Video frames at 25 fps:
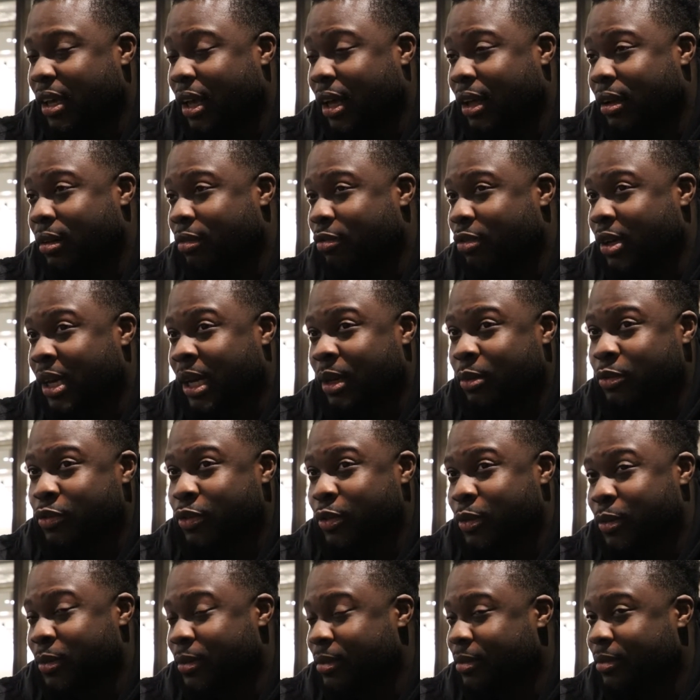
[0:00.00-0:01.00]
and
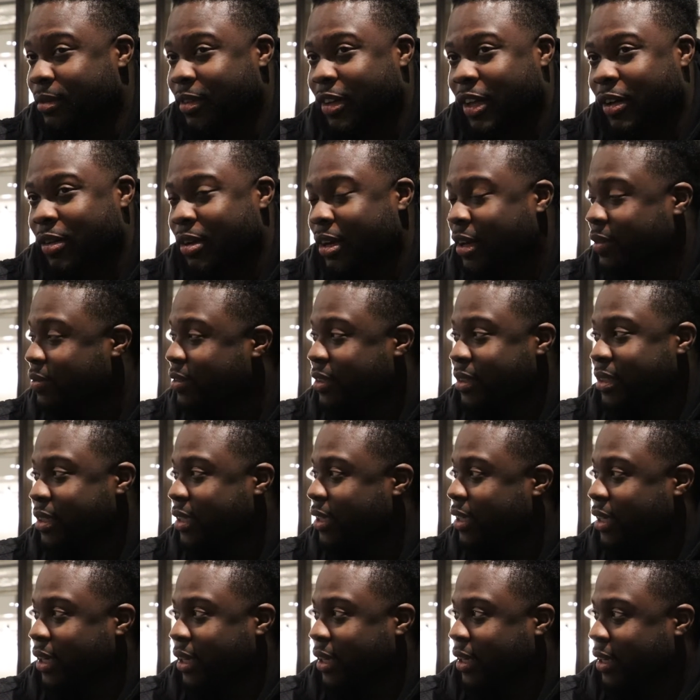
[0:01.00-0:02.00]
Riakko. I would love to
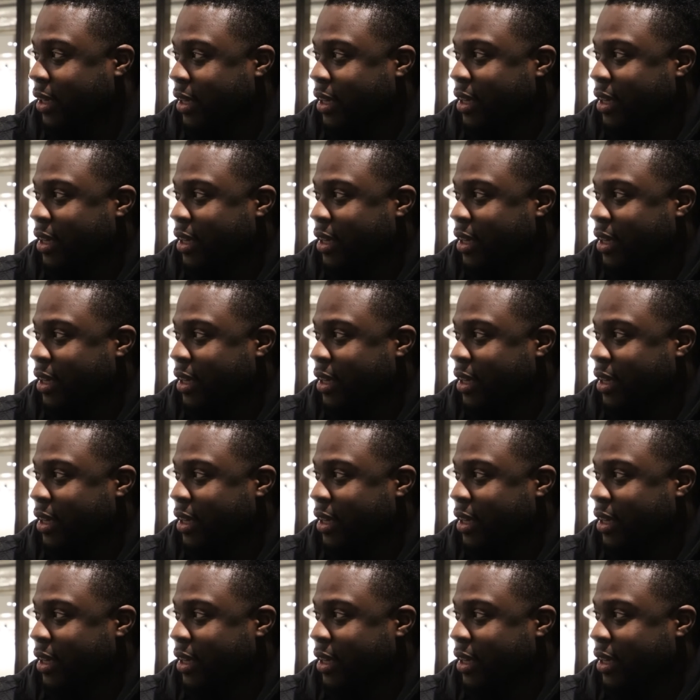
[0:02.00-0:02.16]
see that.